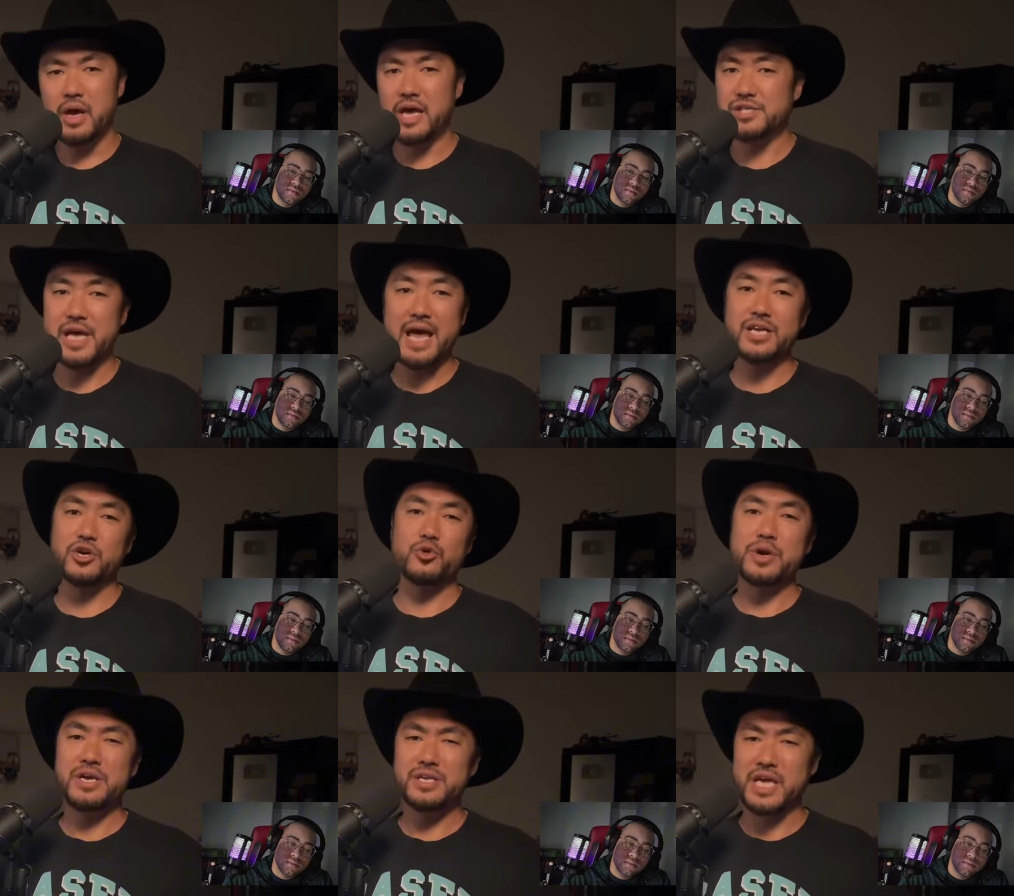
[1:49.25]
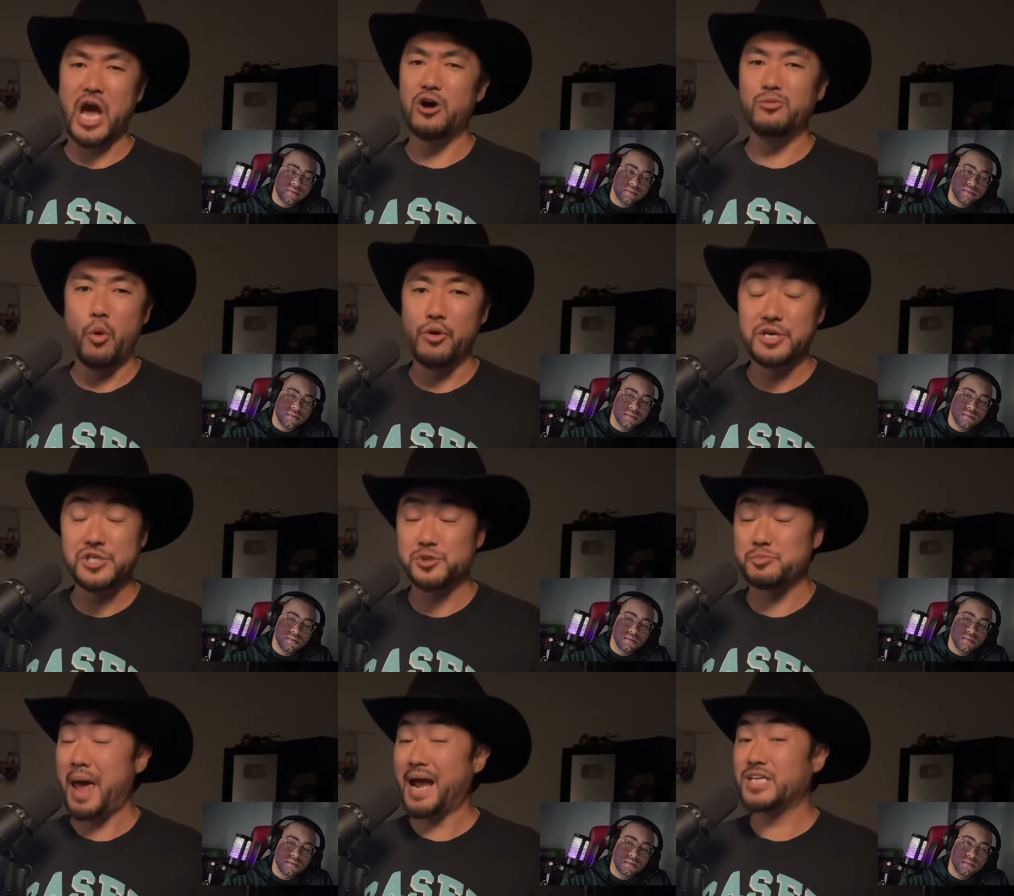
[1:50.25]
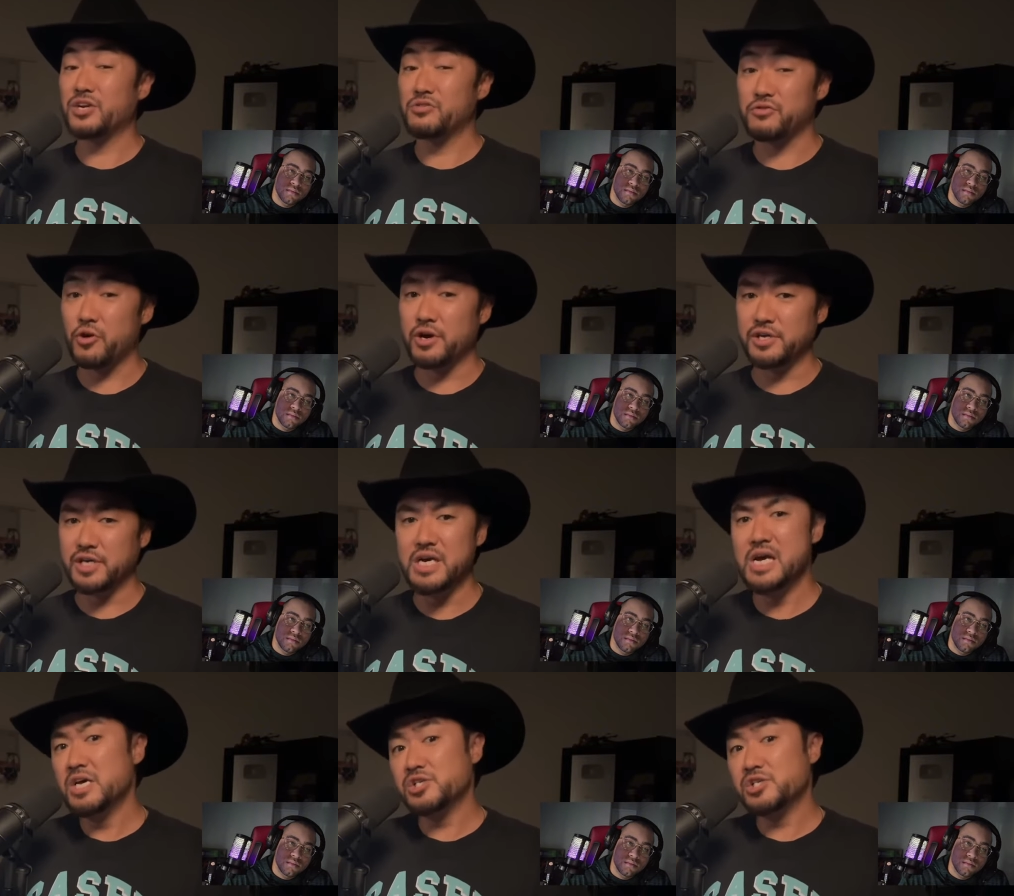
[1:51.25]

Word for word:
Speaker 1: As that Korean cowboy smacked your friend,